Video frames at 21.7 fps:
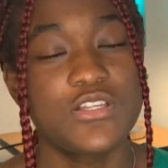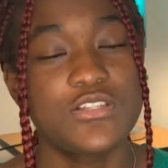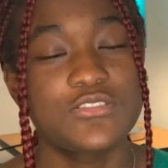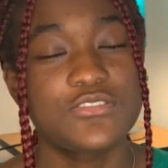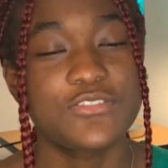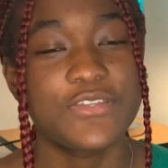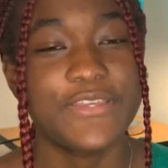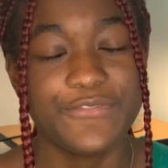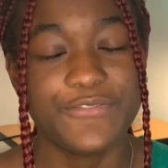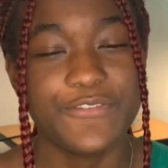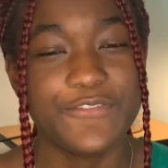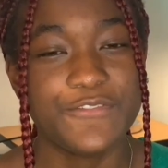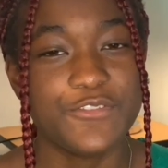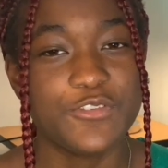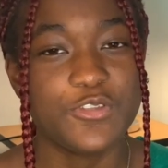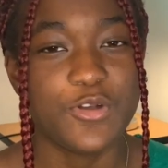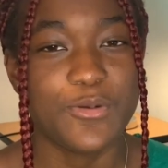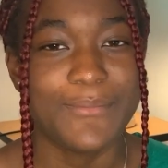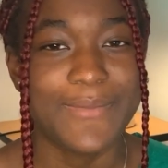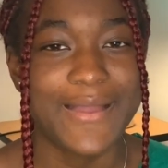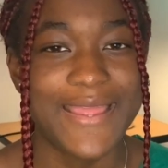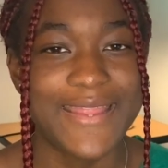So if you
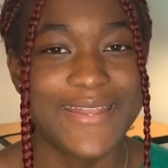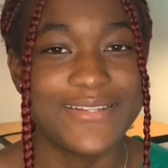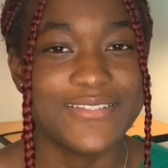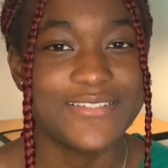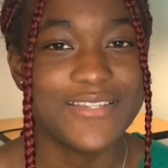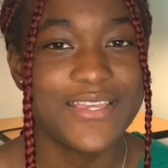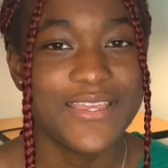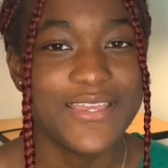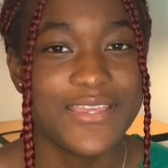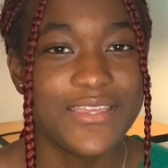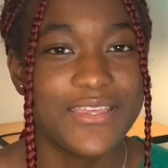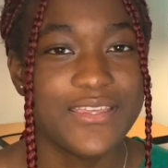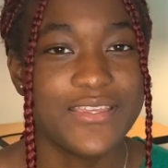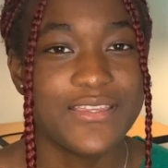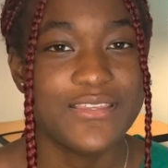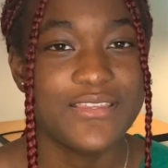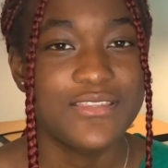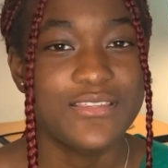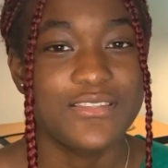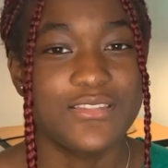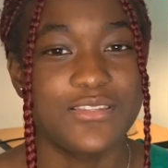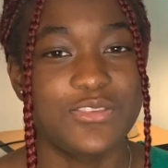don't mind
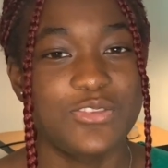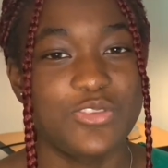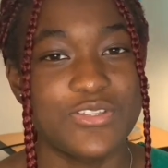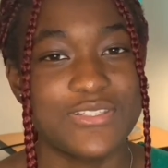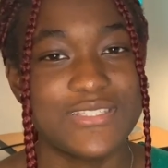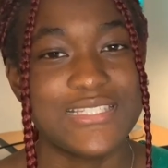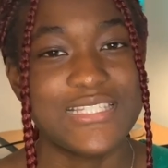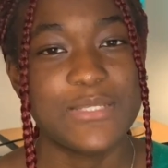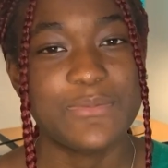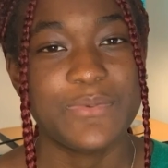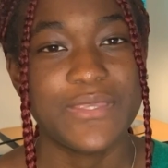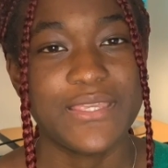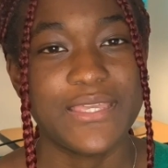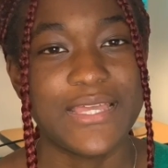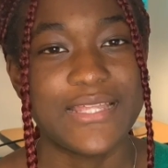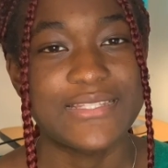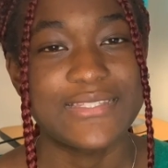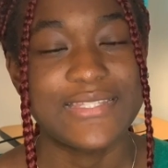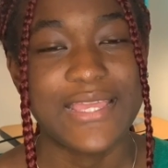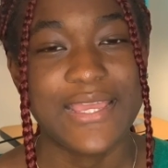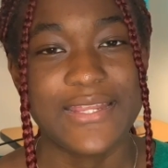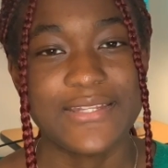not sleeping
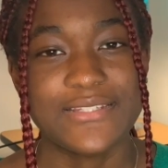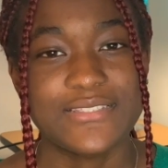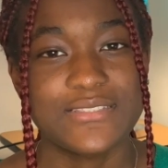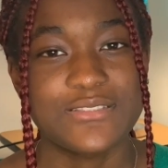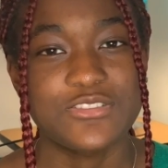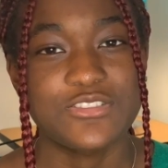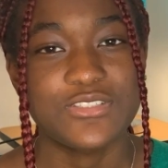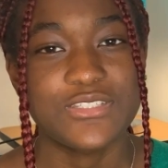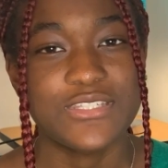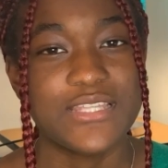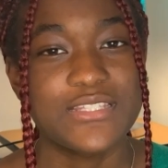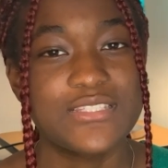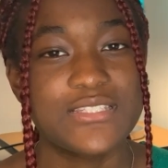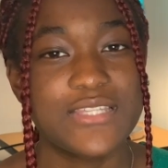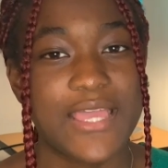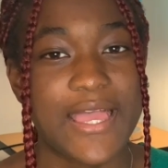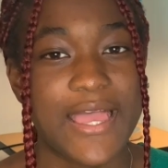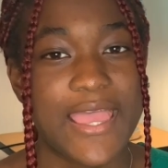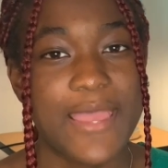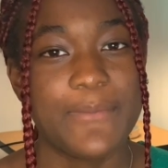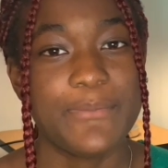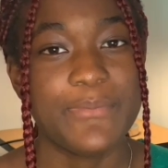at night to get your
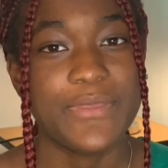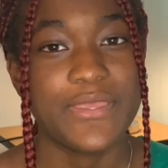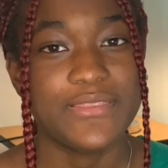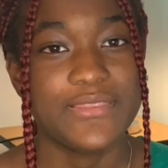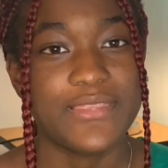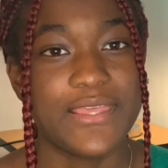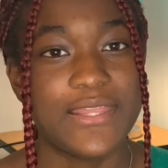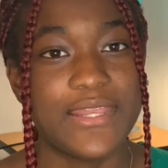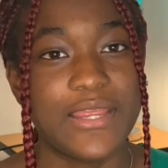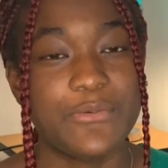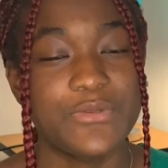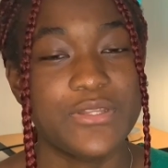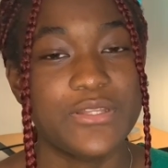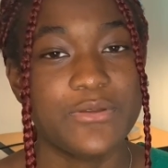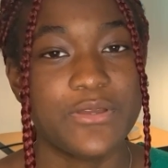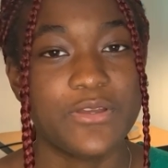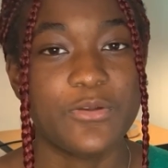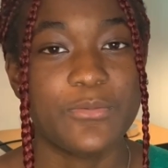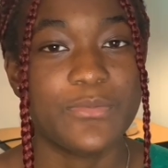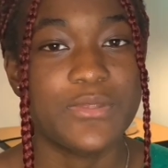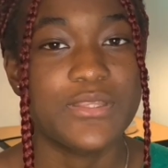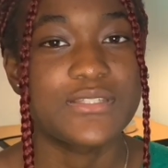higher pay, then I really
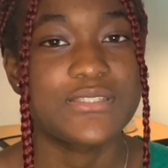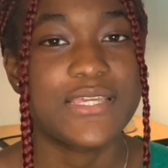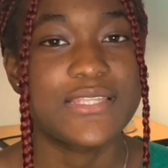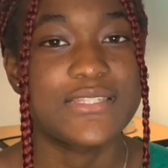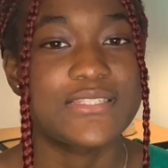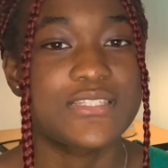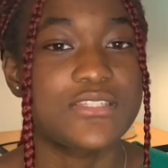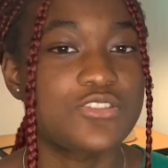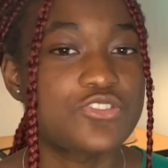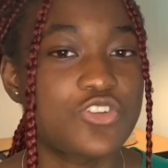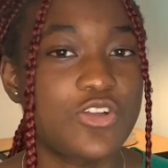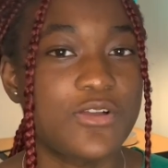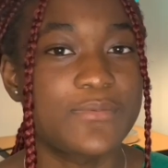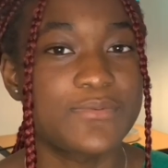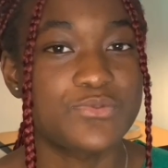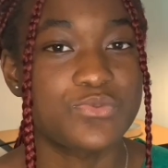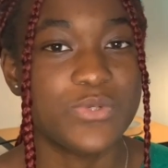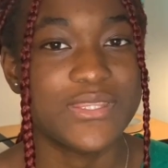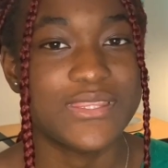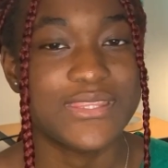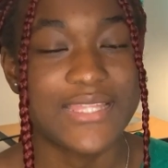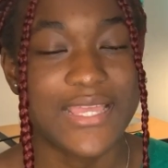recommend getting jobs
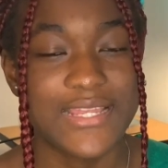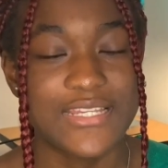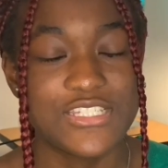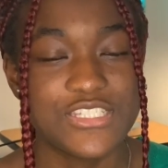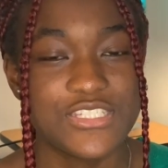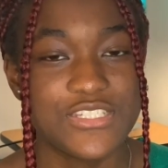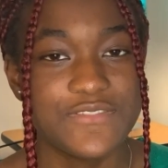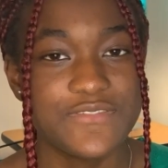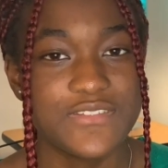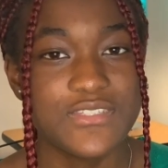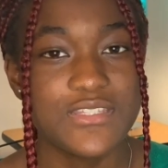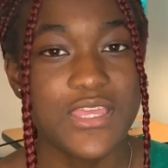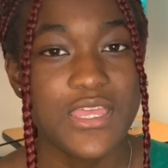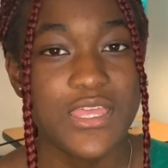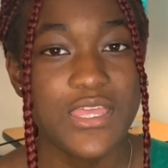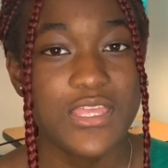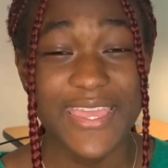with night shifts.